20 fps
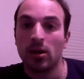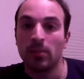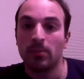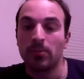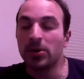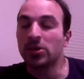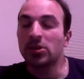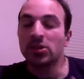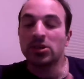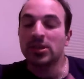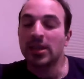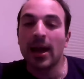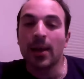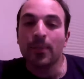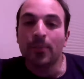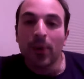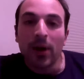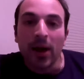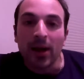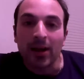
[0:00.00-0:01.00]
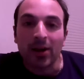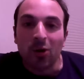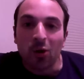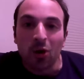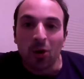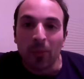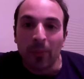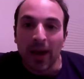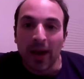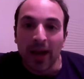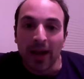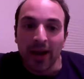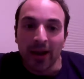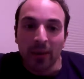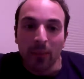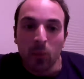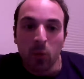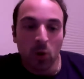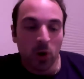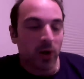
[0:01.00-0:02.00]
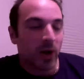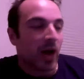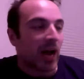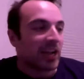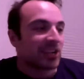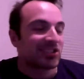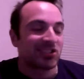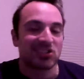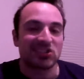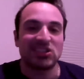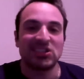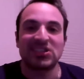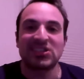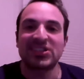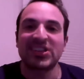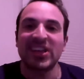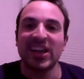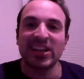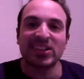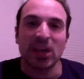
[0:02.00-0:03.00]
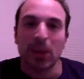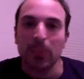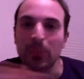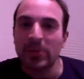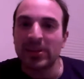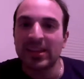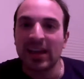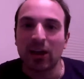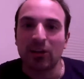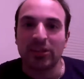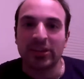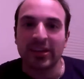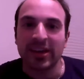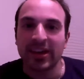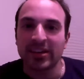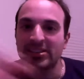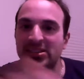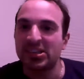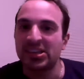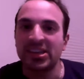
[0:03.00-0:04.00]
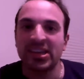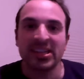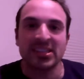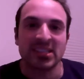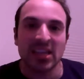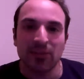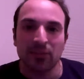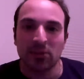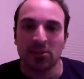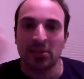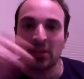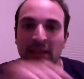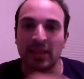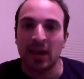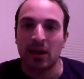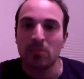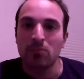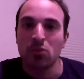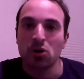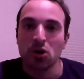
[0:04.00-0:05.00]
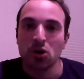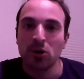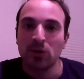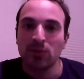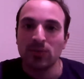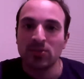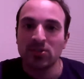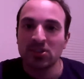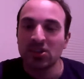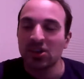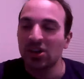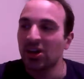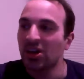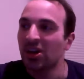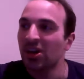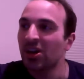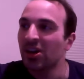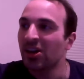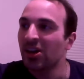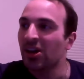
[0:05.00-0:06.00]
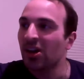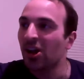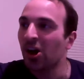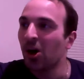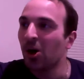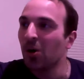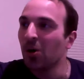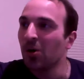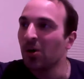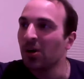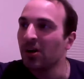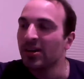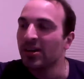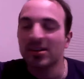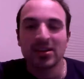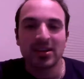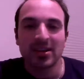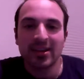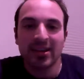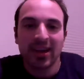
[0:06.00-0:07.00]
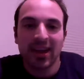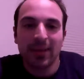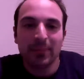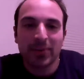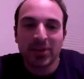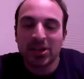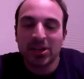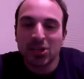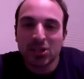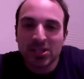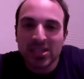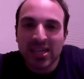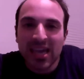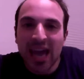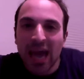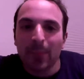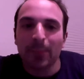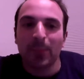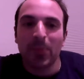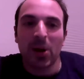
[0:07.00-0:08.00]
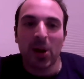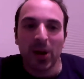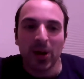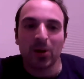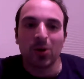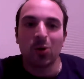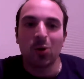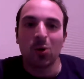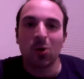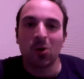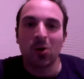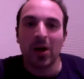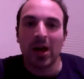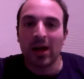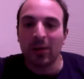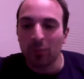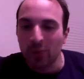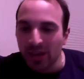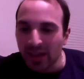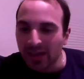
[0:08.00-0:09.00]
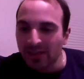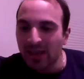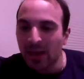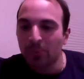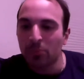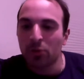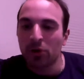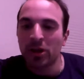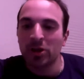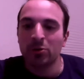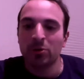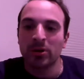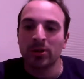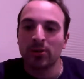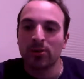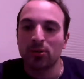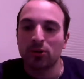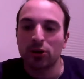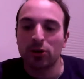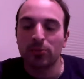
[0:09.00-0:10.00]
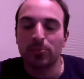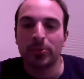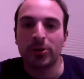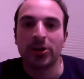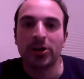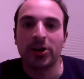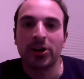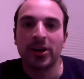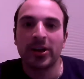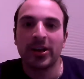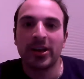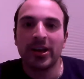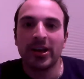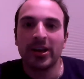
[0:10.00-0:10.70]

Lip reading: But he just can't buy a goal, man. Poor guy he skates up and down the ice. He hits everything that moves, but he just can't buy a goal. And when he had that breakaway in the third period,